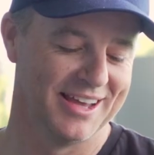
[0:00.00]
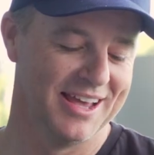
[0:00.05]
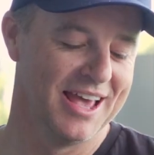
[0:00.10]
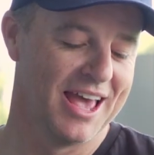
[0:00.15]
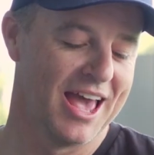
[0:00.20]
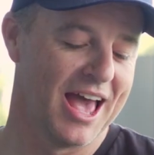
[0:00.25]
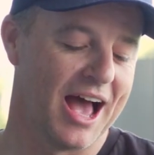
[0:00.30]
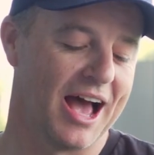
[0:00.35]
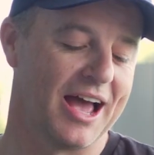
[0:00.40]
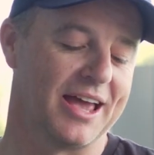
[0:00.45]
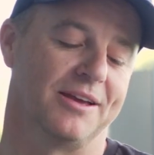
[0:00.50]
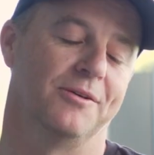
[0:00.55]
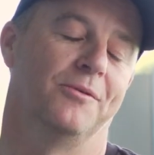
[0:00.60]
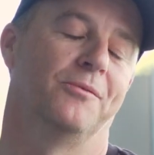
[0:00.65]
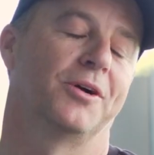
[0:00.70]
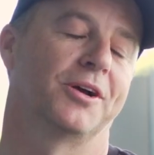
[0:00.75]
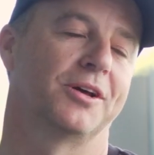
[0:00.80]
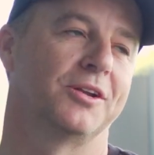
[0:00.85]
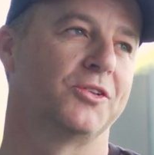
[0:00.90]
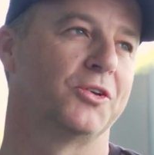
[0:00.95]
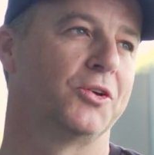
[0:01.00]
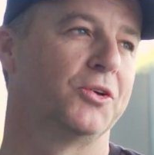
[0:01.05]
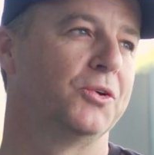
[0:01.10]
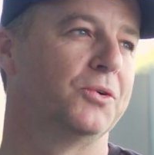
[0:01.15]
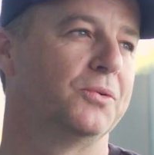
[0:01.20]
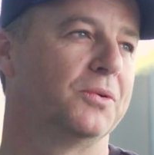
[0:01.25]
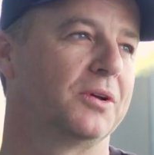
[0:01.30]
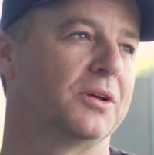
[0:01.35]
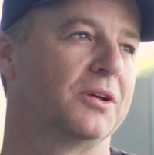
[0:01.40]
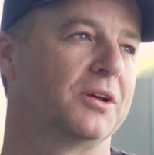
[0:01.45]
Hey, we're going to
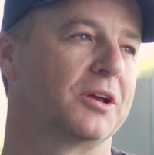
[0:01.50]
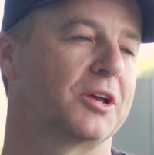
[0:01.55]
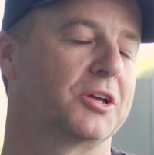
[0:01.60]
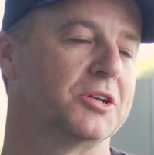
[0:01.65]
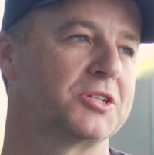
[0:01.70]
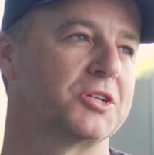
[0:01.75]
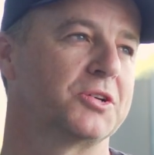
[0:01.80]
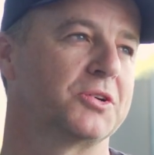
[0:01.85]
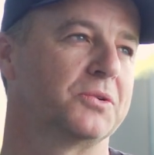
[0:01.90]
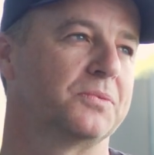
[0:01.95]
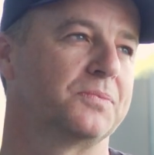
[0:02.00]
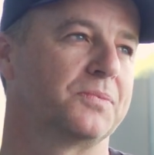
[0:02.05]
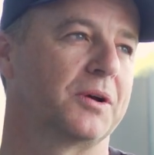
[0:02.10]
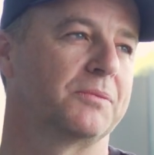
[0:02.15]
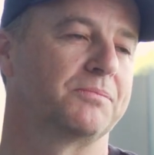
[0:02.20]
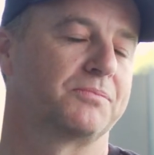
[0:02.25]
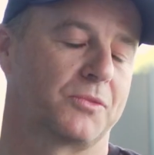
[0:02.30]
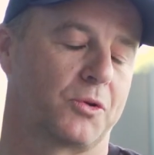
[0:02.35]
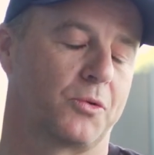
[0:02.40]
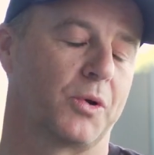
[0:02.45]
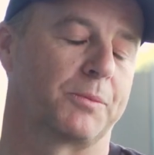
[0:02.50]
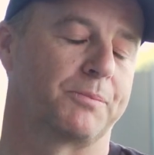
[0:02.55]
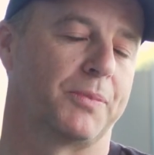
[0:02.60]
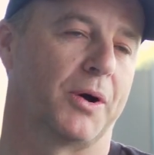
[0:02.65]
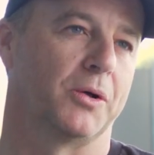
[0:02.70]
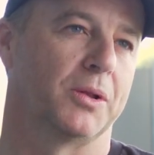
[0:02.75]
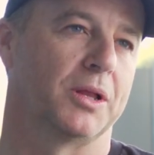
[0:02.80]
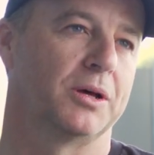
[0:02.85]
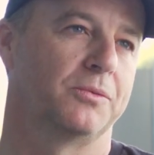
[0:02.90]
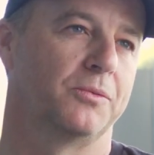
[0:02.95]
do, because you're a quick
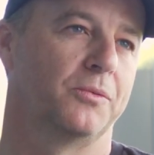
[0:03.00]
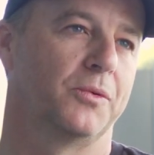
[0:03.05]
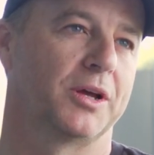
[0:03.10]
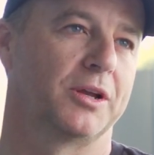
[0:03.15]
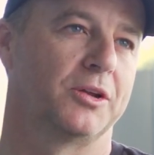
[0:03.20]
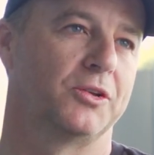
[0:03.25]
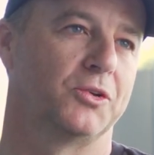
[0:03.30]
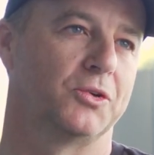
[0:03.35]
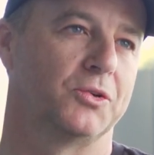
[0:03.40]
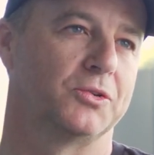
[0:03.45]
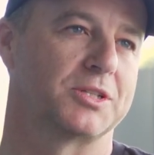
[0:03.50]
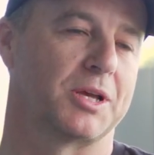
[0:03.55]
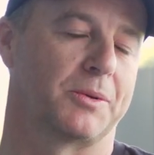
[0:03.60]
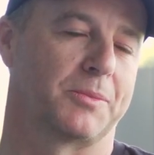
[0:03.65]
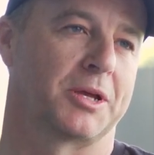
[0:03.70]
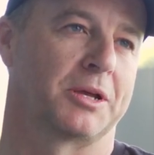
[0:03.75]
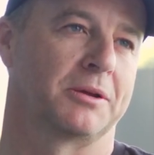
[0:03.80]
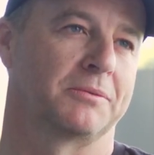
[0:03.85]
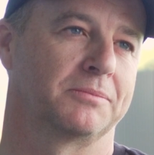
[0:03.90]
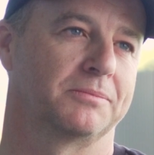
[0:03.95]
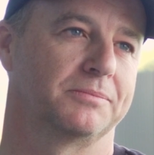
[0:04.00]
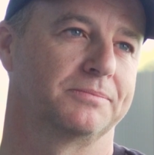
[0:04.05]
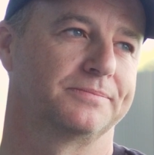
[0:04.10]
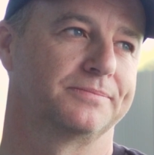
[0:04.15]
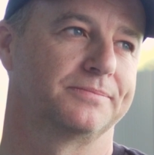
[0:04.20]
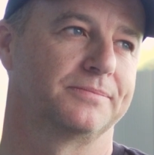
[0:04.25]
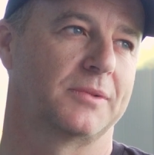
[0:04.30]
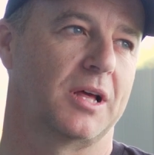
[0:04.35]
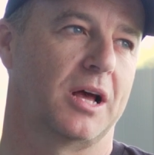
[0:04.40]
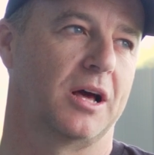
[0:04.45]
bowler, we're going to do something
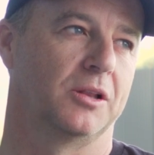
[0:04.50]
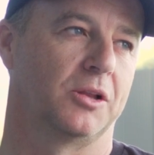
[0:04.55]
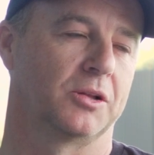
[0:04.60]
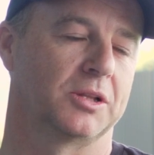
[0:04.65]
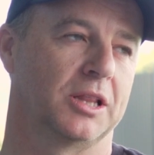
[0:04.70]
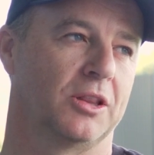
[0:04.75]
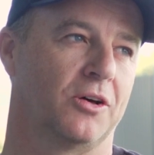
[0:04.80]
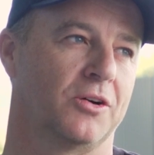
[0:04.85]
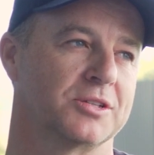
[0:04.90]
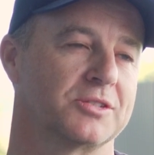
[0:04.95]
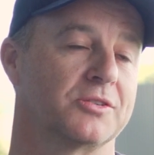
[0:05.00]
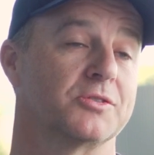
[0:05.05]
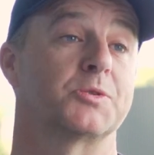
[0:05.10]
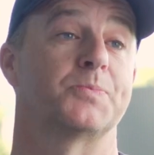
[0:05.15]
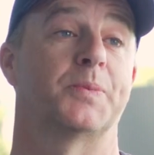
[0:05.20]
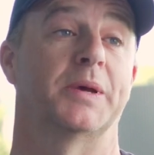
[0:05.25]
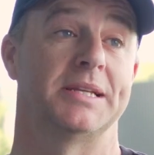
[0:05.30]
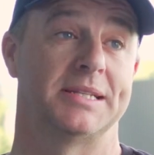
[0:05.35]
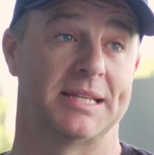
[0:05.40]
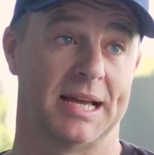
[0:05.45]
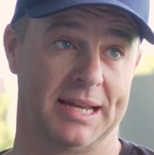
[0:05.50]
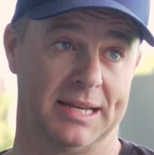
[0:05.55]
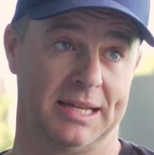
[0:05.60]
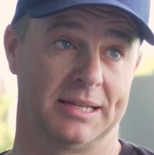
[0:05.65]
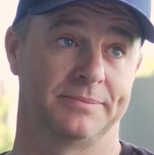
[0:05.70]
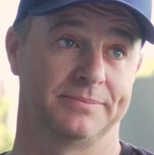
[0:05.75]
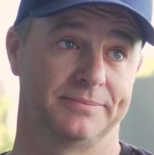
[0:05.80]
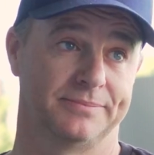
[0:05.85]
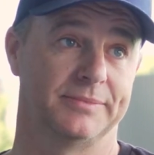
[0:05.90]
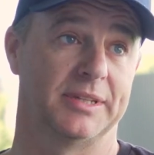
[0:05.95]
along the lines of speed dating.
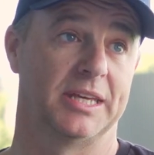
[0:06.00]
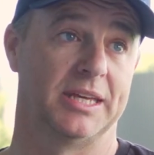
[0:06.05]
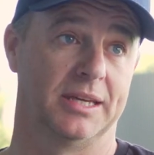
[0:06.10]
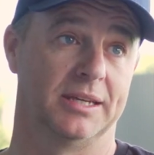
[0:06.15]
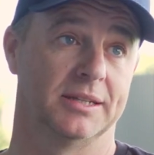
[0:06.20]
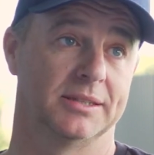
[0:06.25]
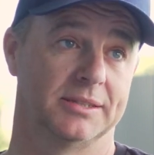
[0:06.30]
here.